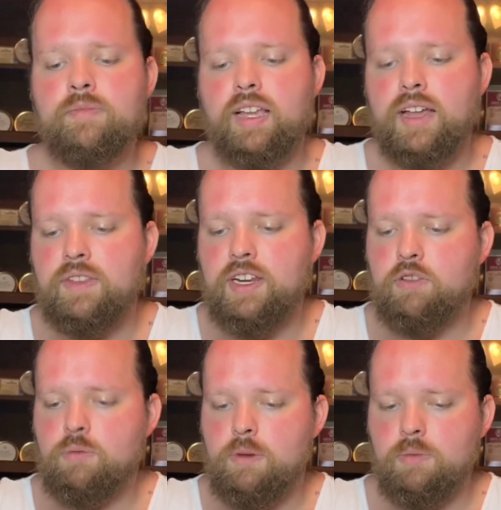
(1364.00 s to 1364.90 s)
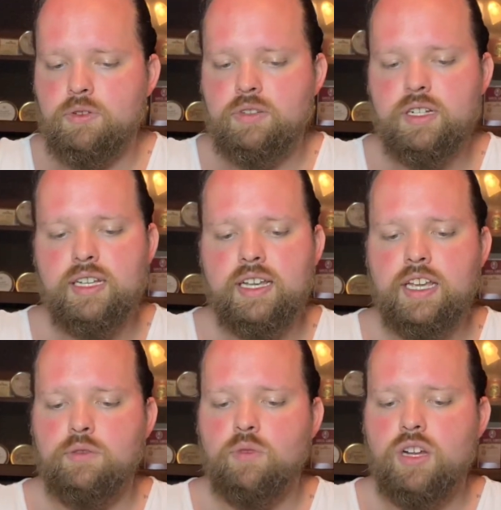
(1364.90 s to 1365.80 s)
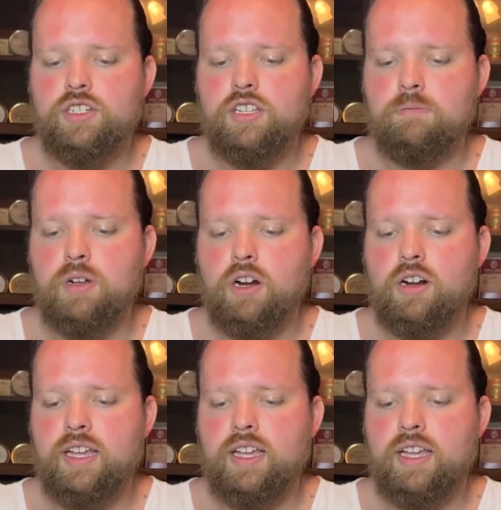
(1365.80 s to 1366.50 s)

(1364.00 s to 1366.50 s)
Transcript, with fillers: and then he remembered. He rushed and put on